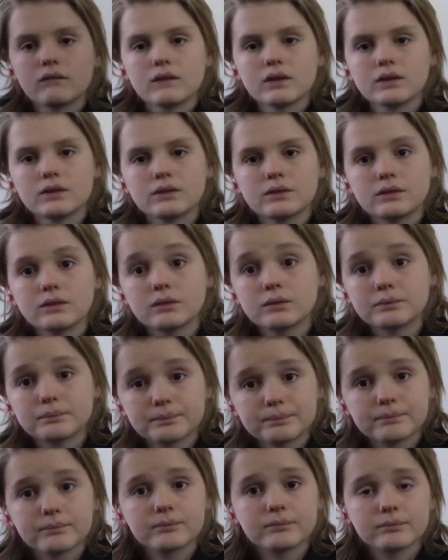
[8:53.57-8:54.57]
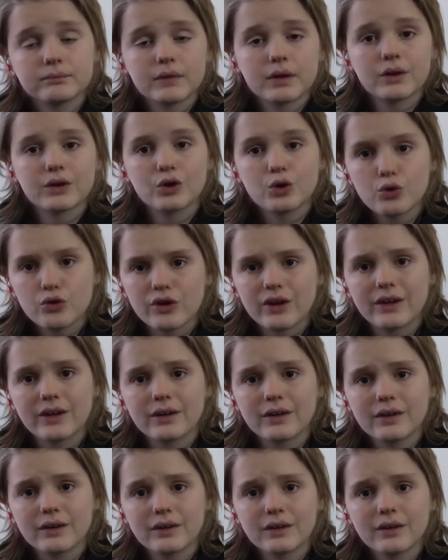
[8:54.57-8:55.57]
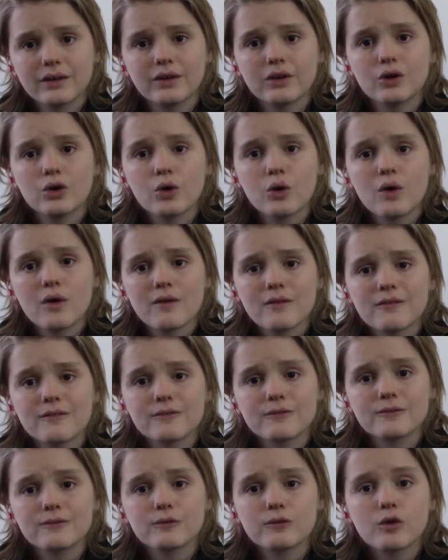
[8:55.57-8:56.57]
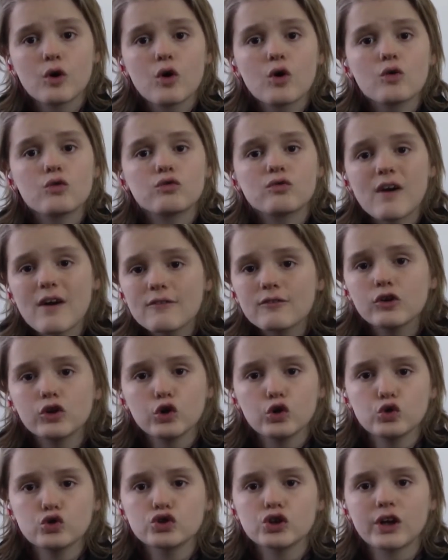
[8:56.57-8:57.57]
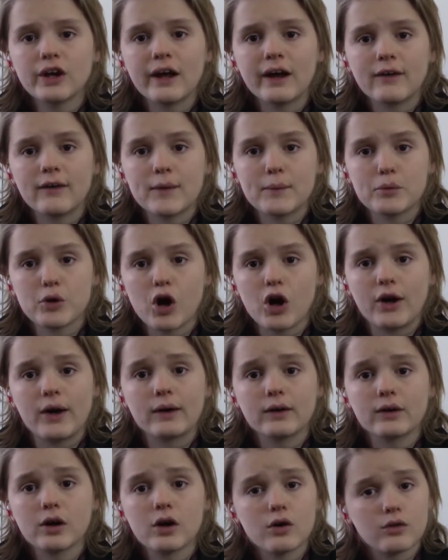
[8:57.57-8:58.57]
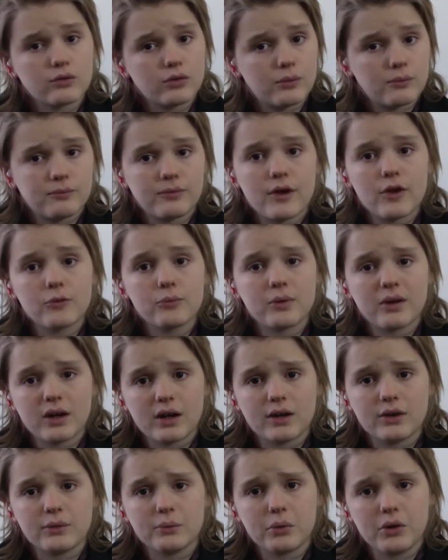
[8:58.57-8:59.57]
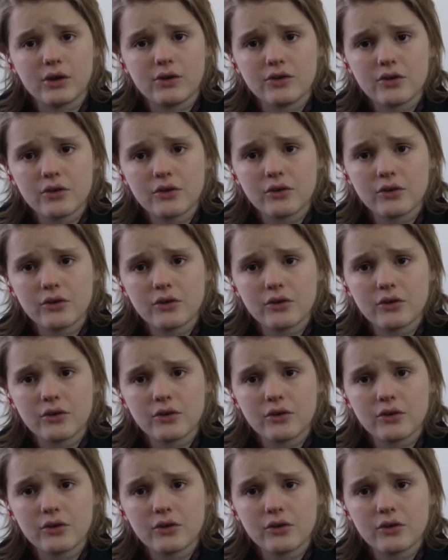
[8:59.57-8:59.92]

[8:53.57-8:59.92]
audio separately from video, and I didn't bother practicing to lip sync it, so it just looks really weird and bad.